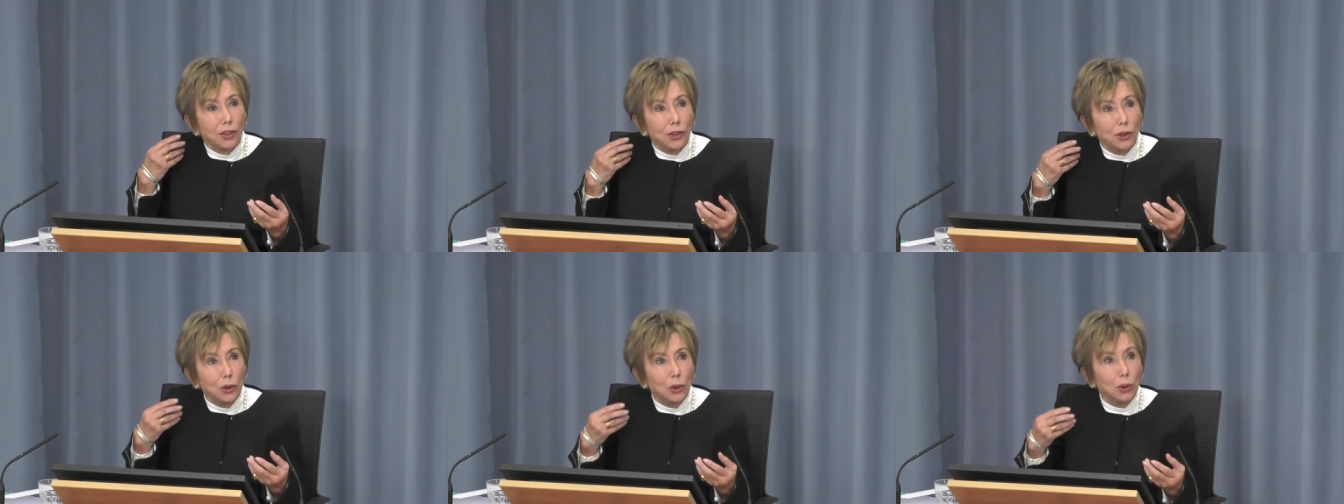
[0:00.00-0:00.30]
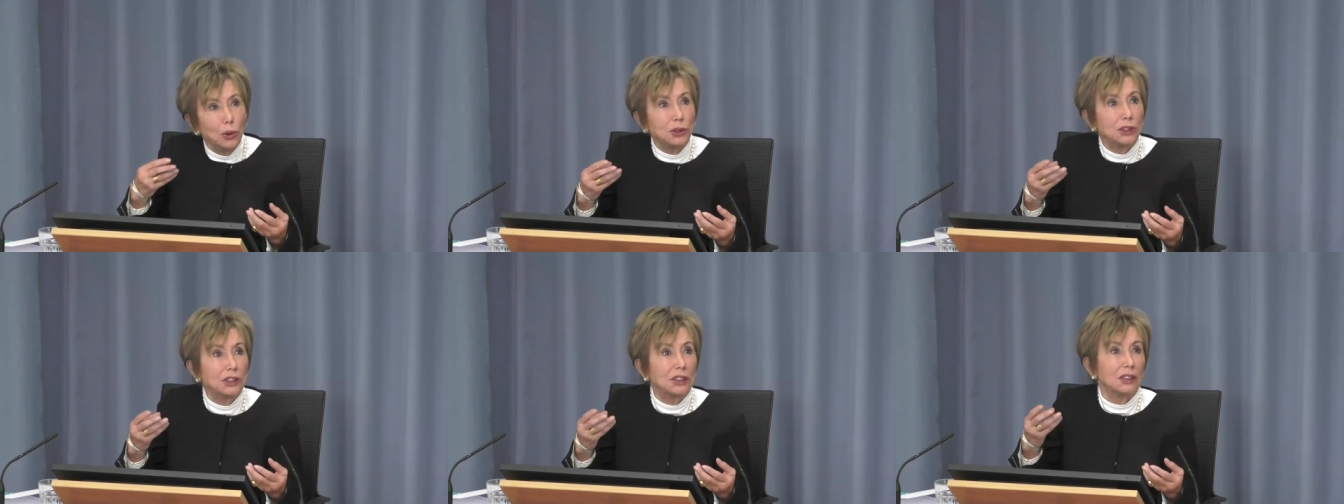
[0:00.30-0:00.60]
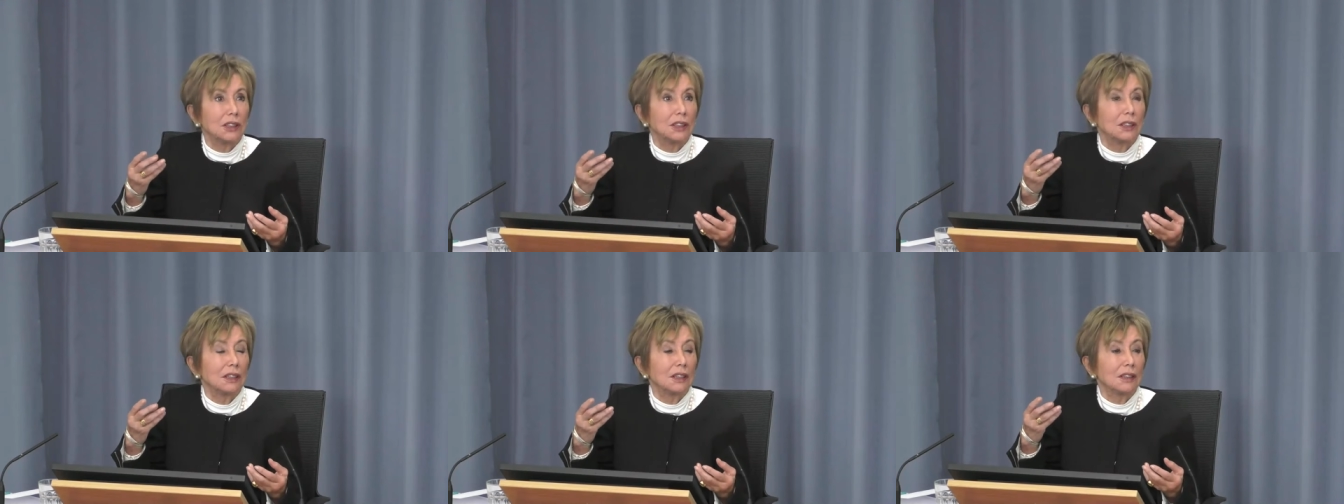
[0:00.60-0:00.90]

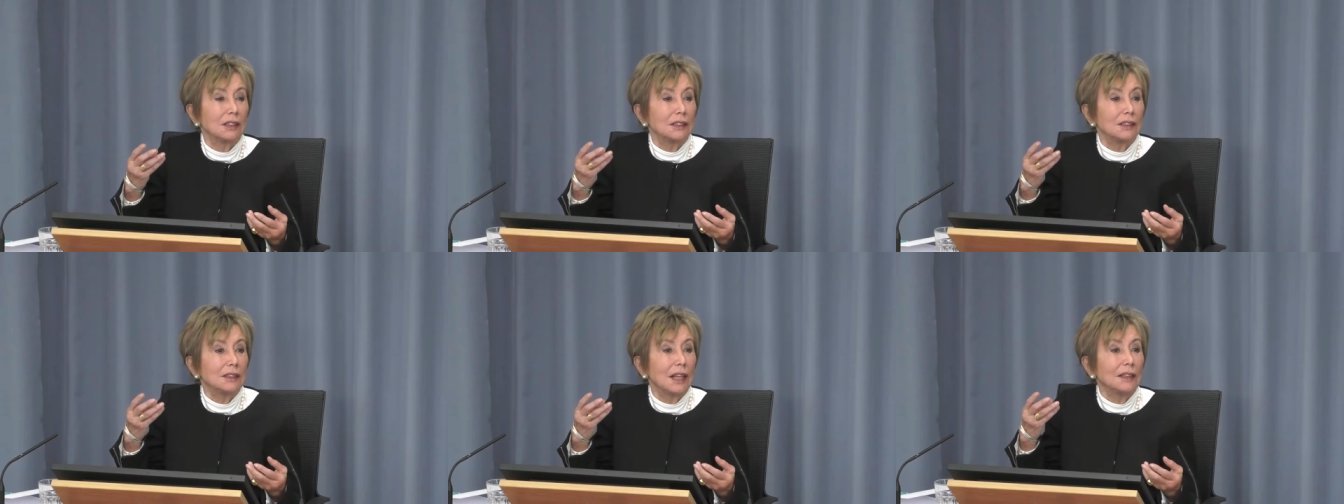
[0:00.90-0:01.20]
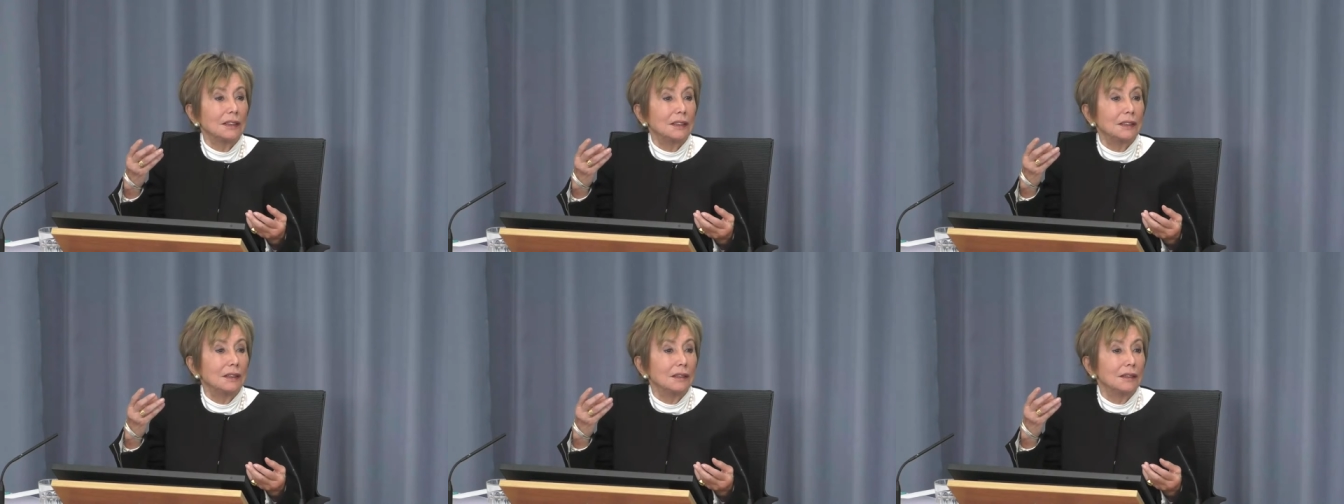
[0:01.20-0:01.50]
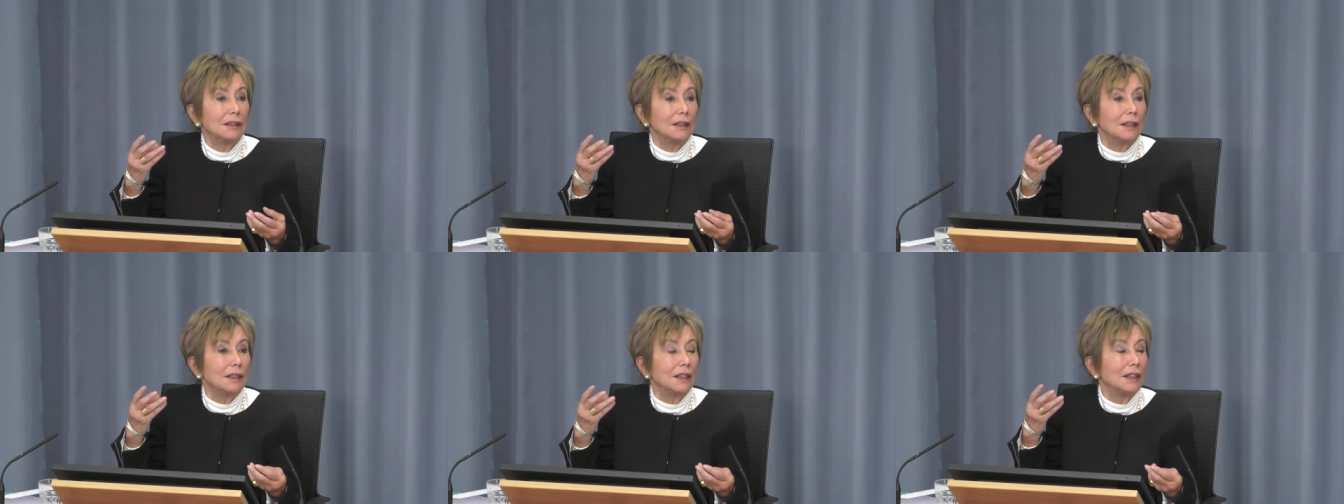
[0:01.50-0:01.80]
thought that
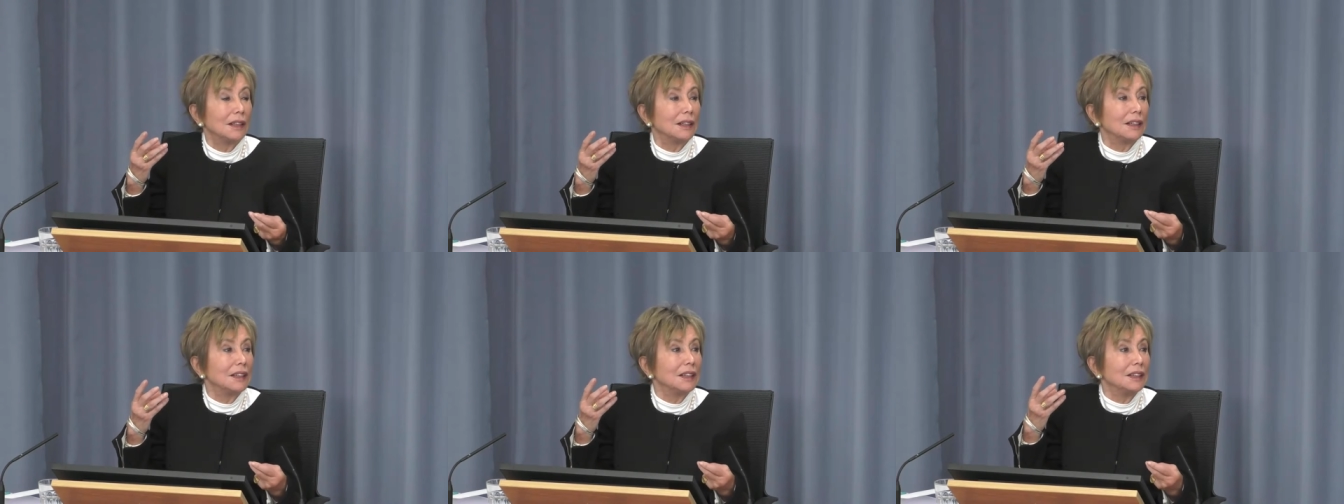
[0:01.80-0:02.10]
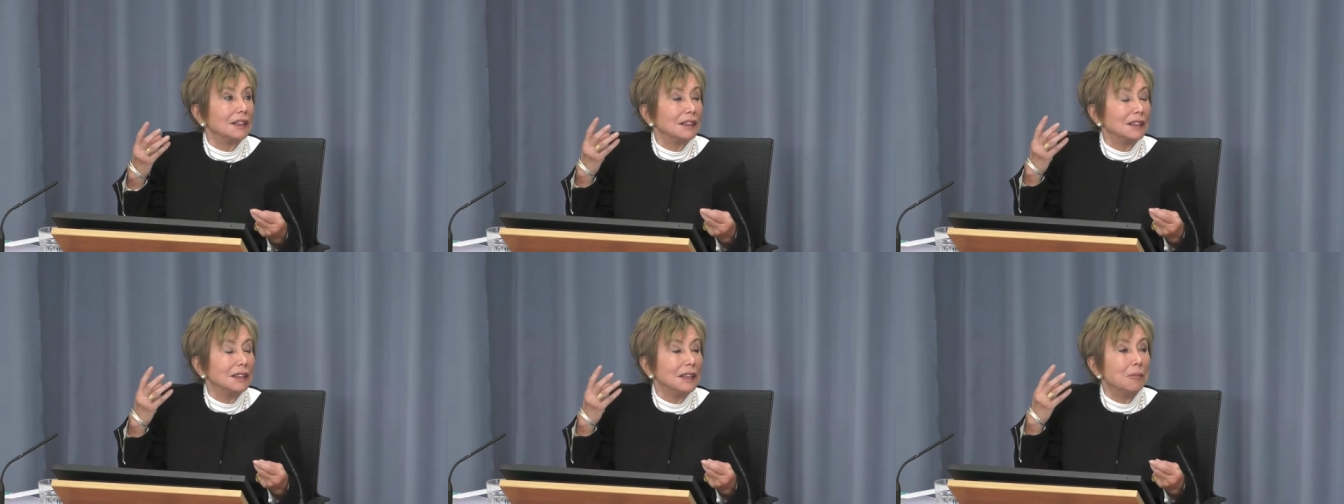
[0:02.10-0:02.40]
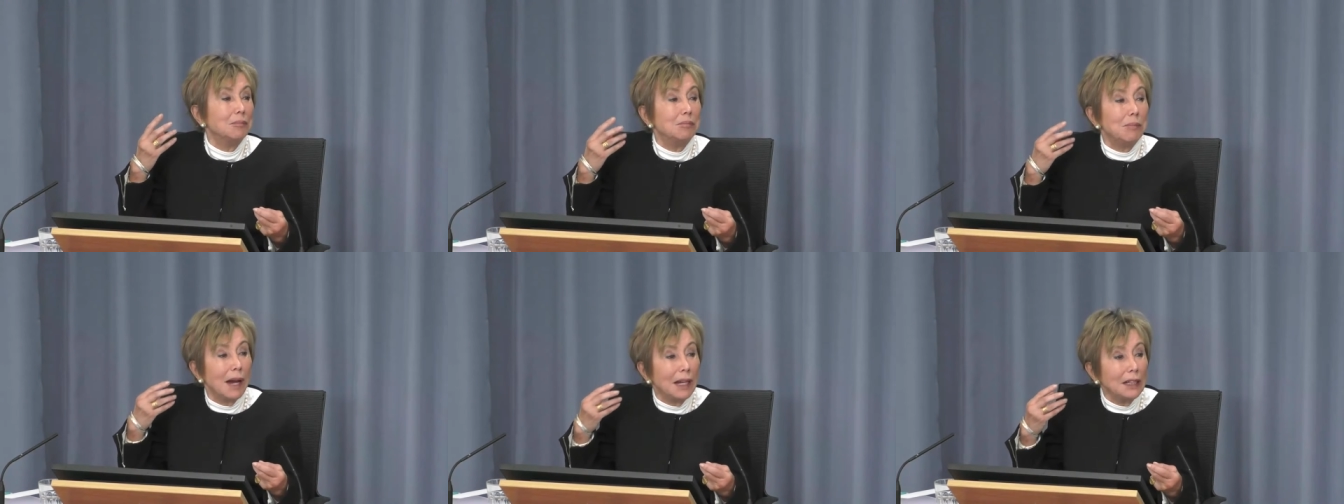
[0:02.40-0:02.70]

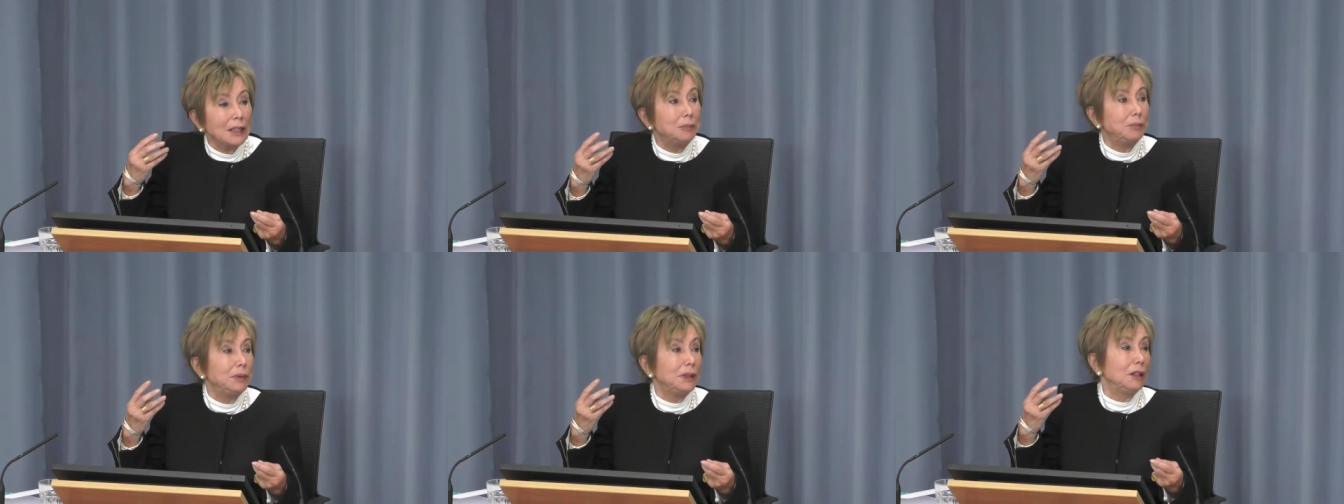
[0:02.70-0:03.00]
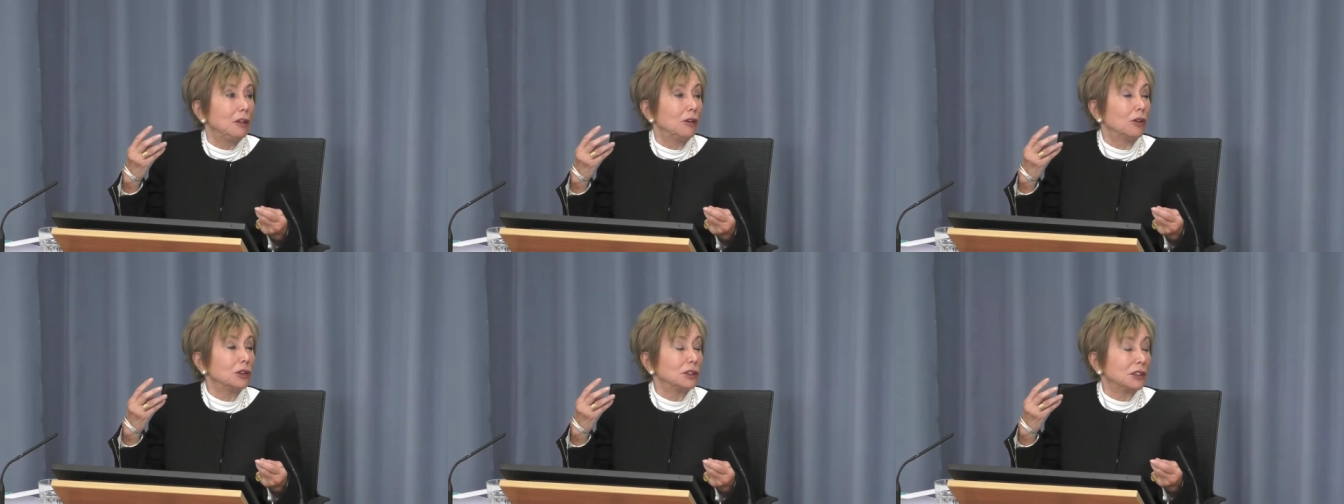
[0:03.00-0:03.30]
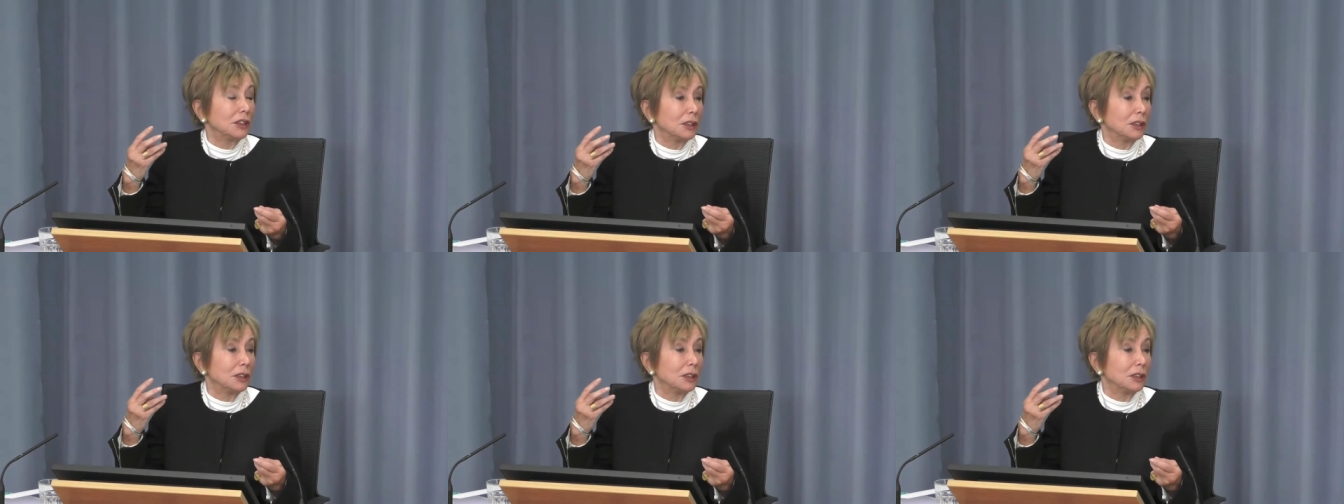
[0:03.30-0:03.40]
there might be long